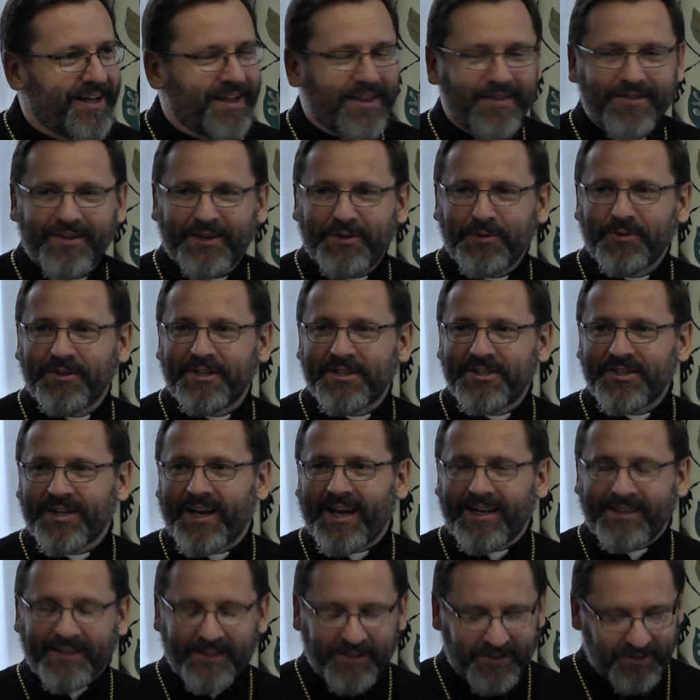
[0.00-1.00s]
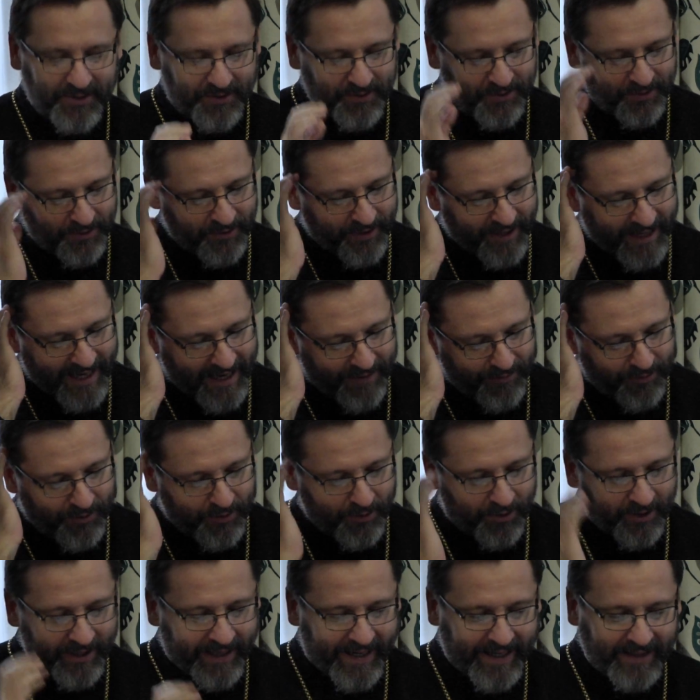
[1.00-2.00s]
that you decided to have
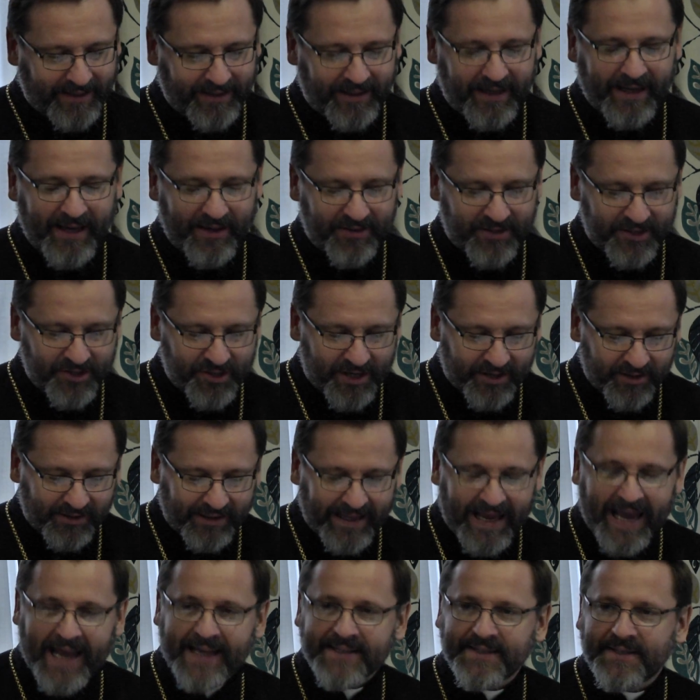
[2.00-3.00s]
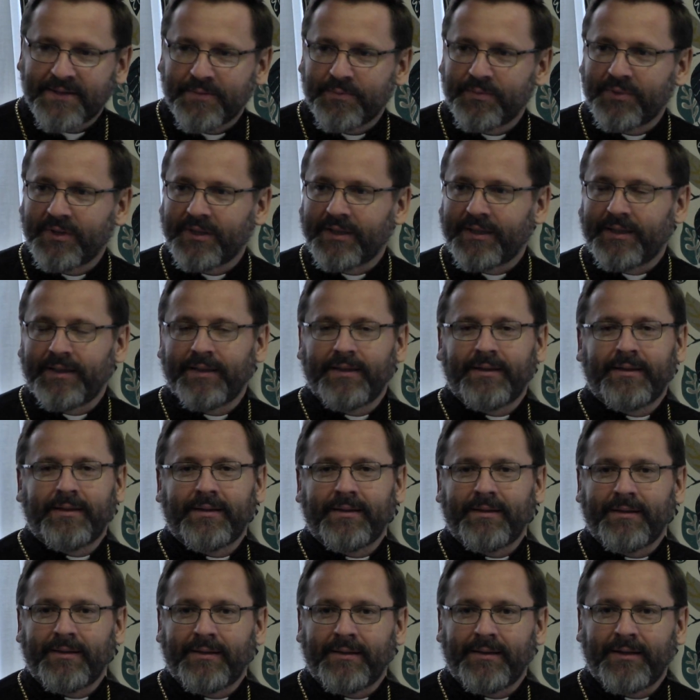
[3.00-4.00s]
your 88th General Assembly
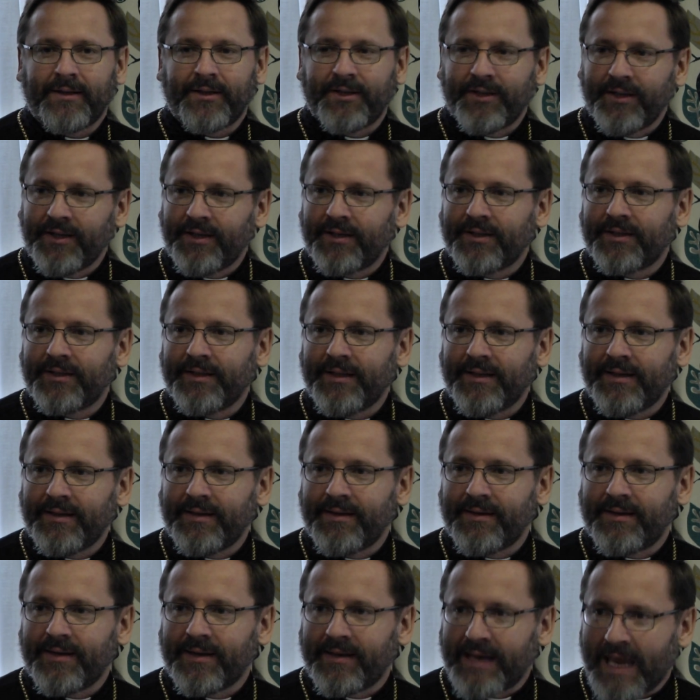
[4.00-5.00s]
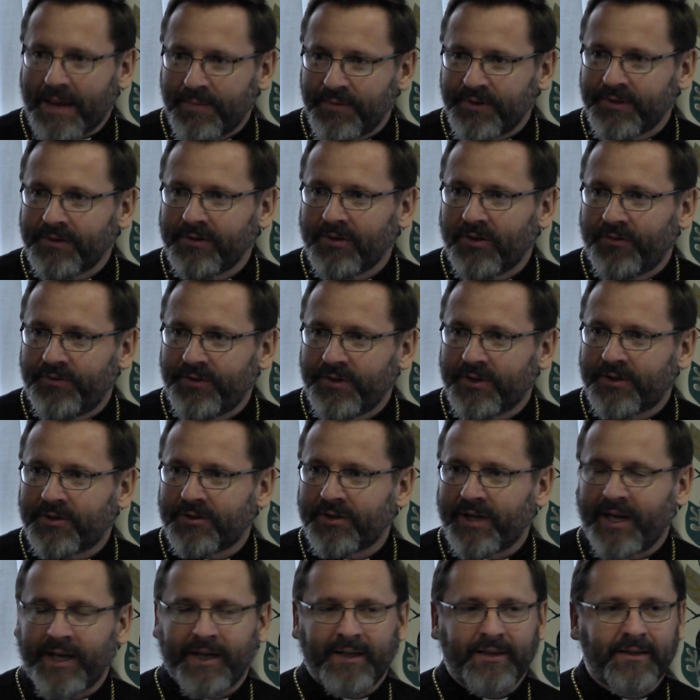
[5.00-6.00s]
here in the capital of
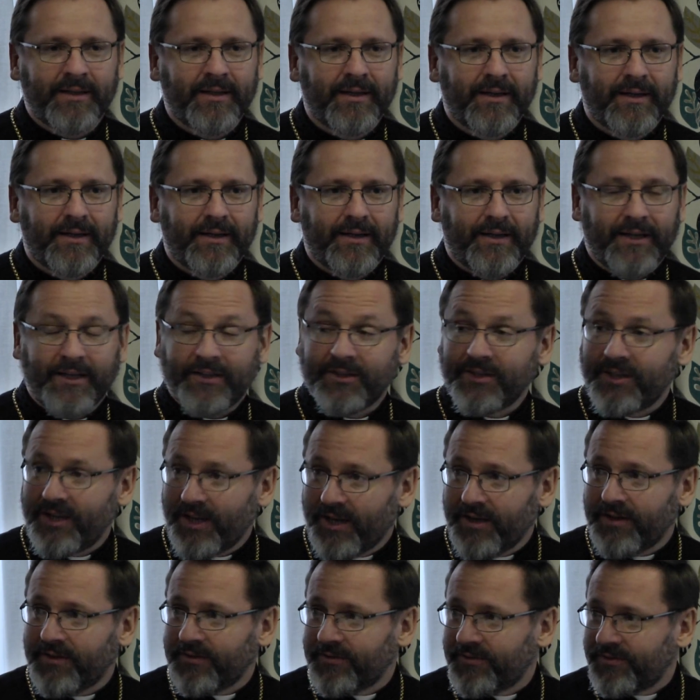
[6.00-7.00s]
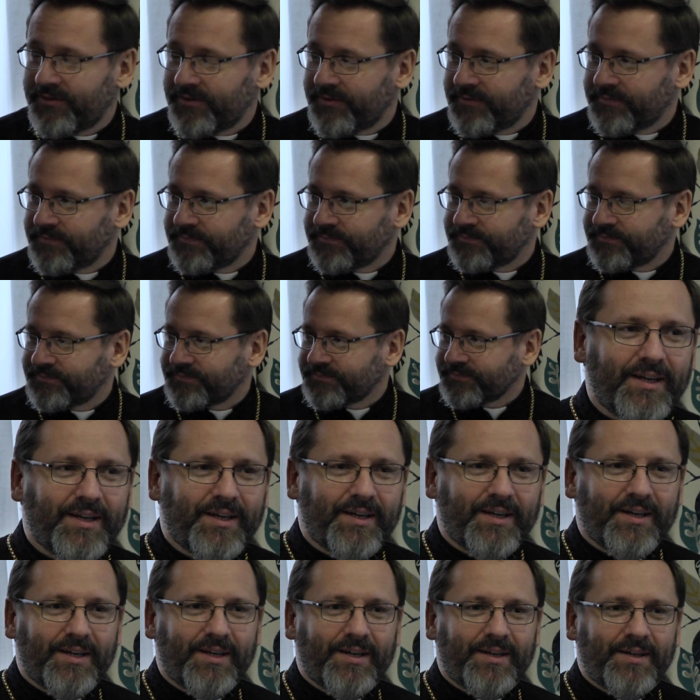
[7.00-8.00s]
Ukraine, in Kyiv.
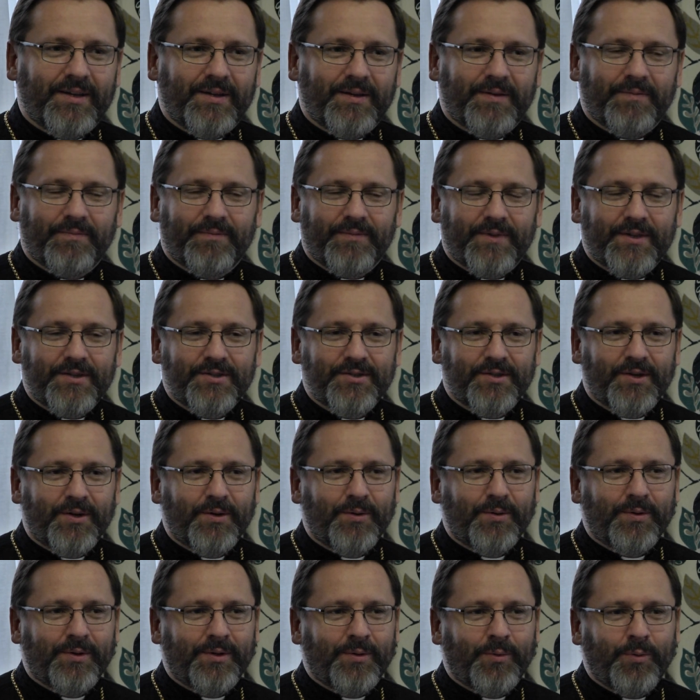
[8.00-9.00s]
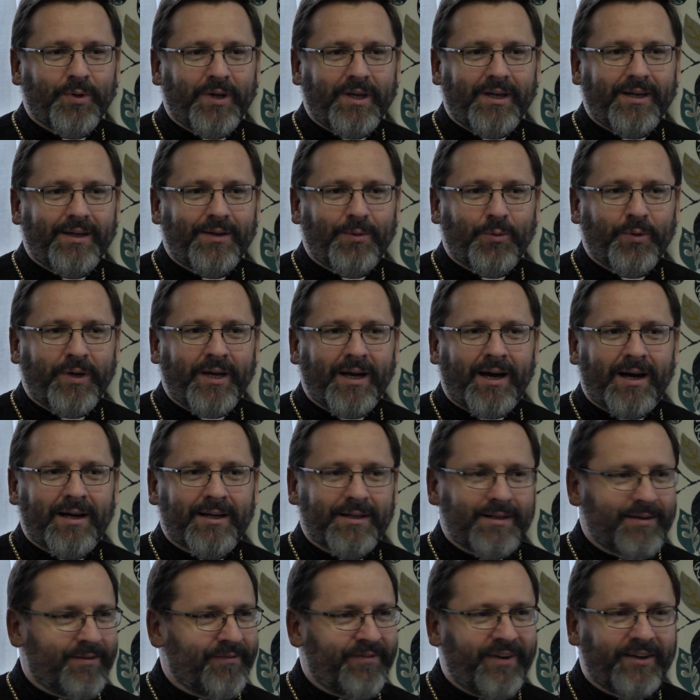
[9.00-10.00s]
So we
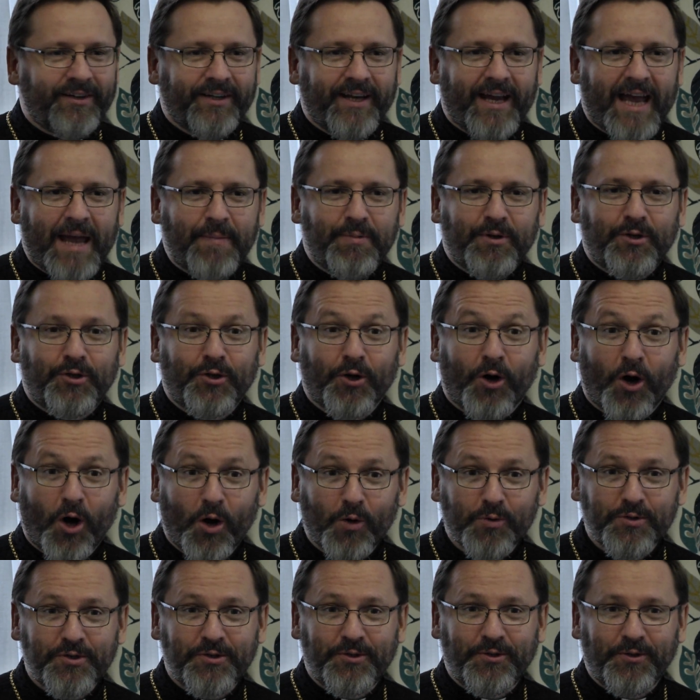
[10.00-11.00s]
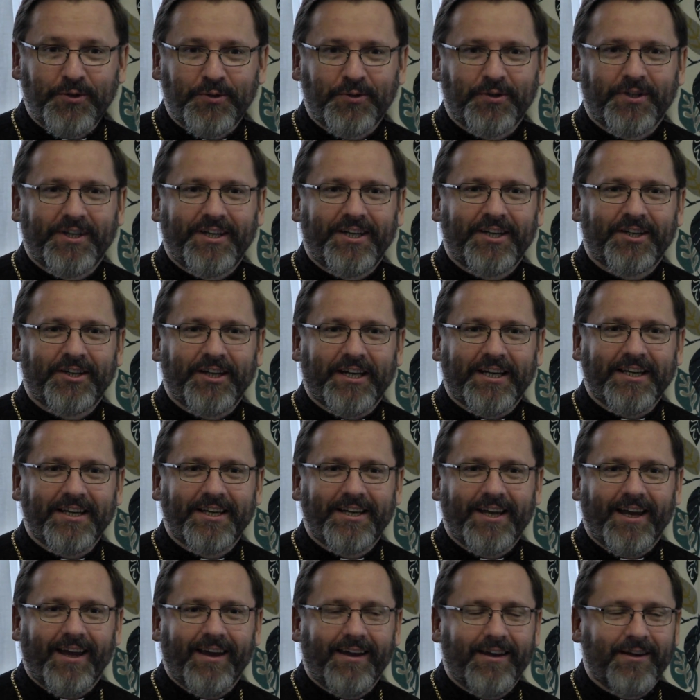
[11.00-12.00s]
are very happy to host you here in
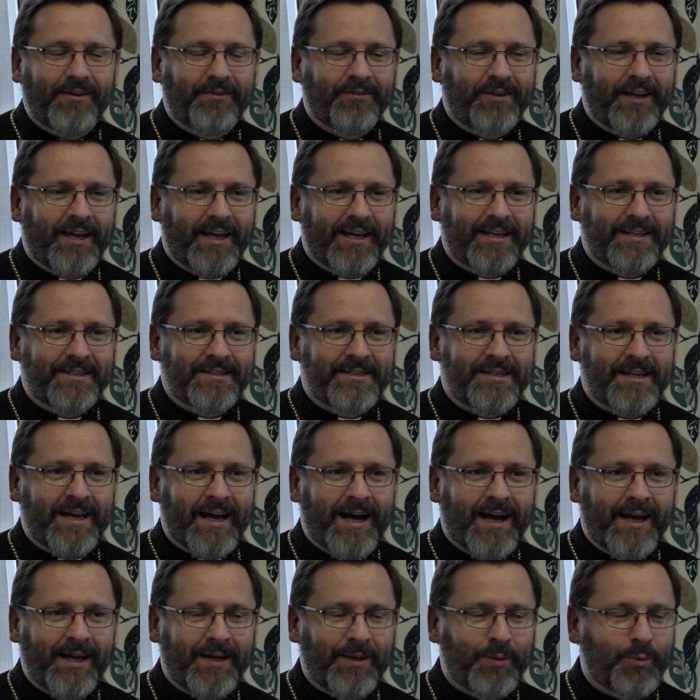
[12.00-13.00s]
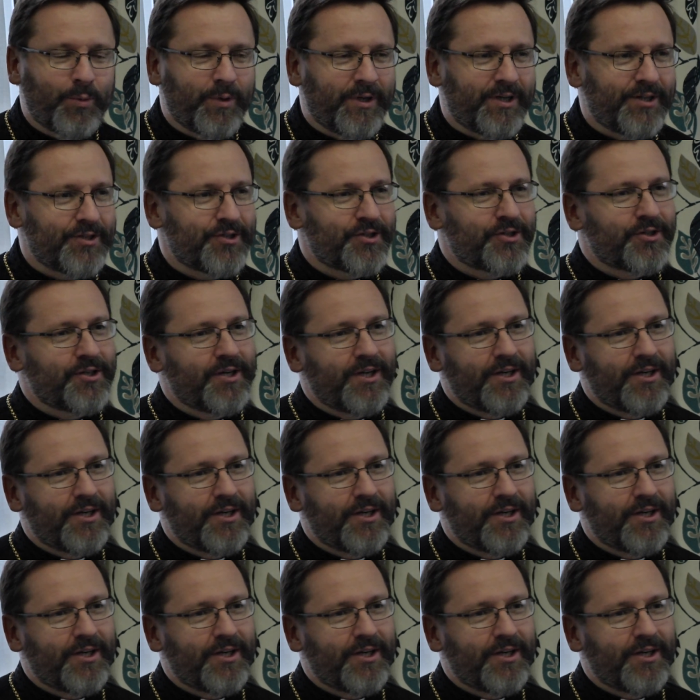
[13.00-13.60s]
Kyiv, and I wish